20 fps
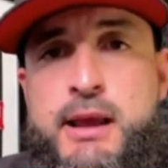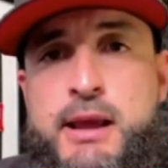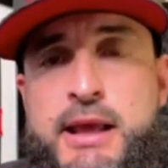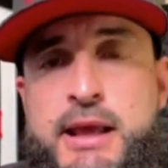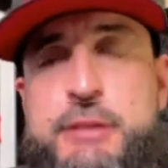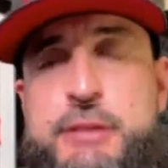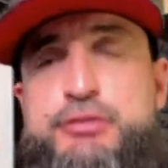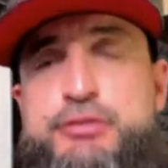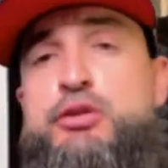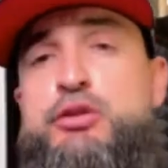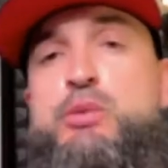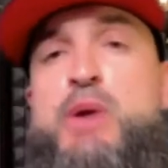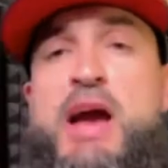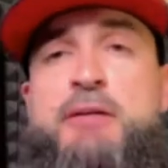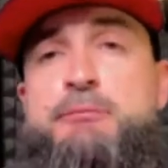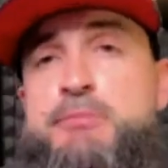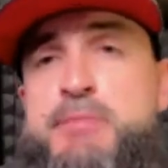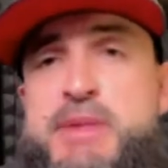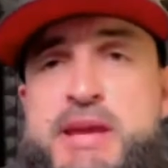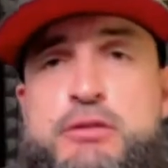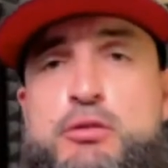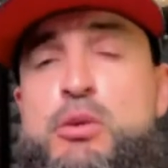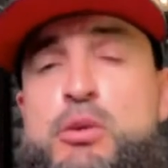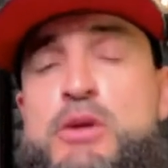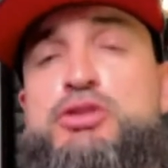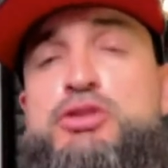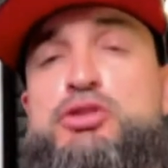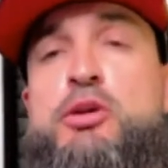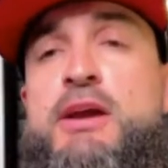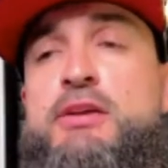And so you have men who are
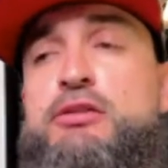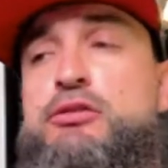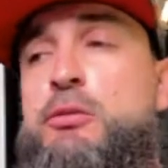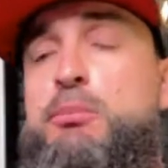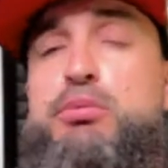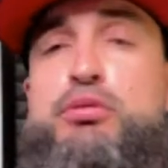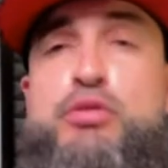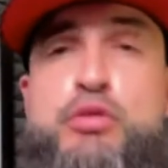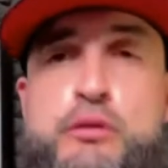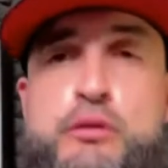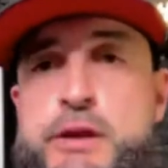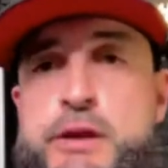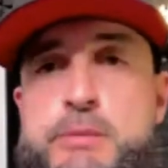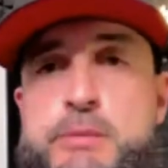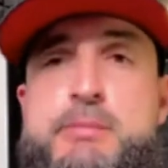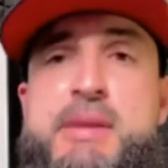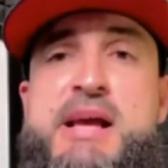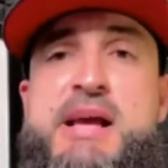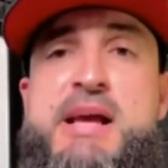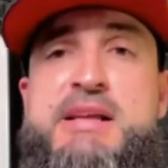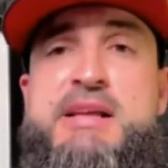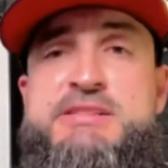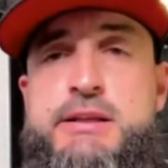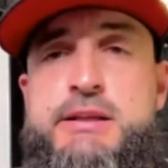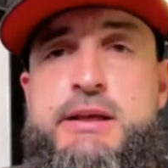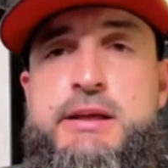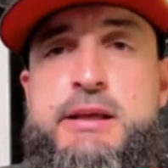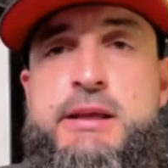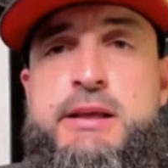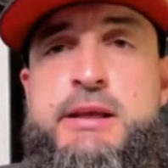trying to prove their
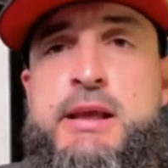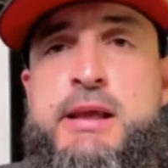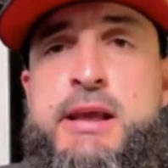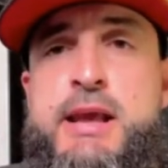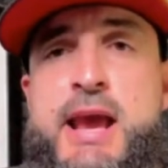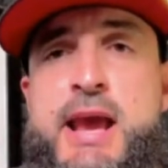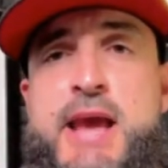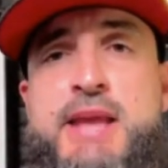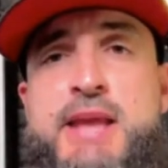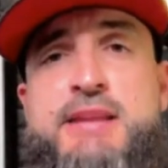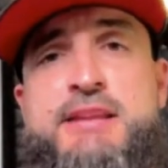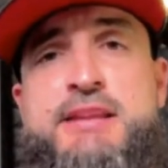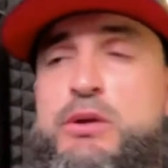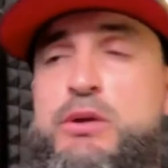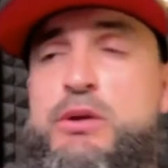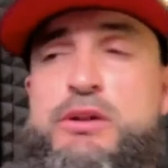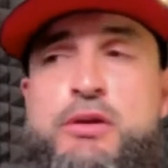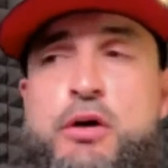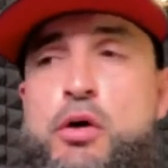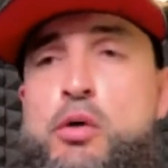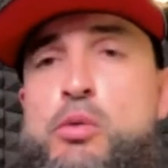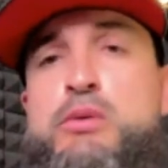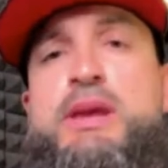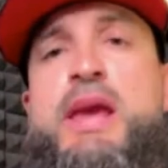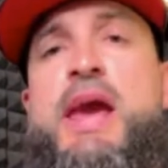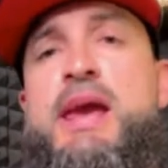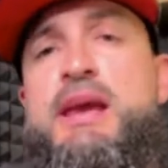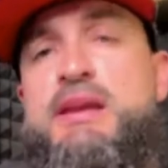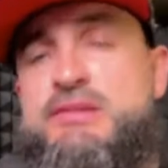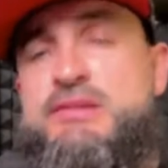masculinity. And this is where the whole
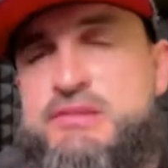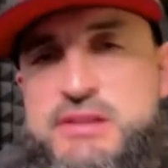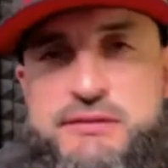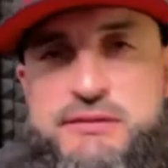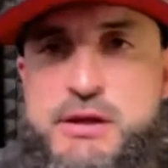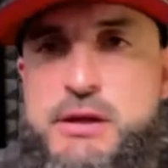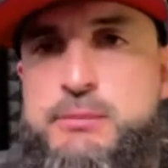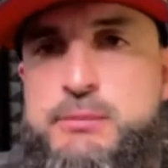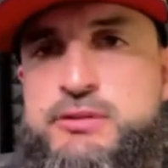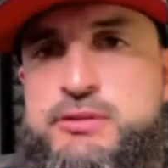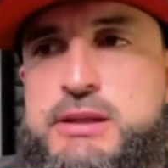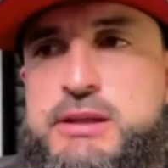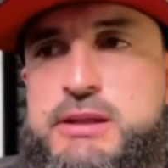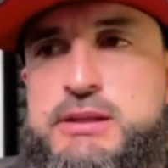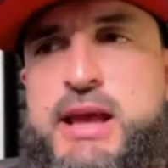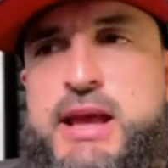gang stuff comes in.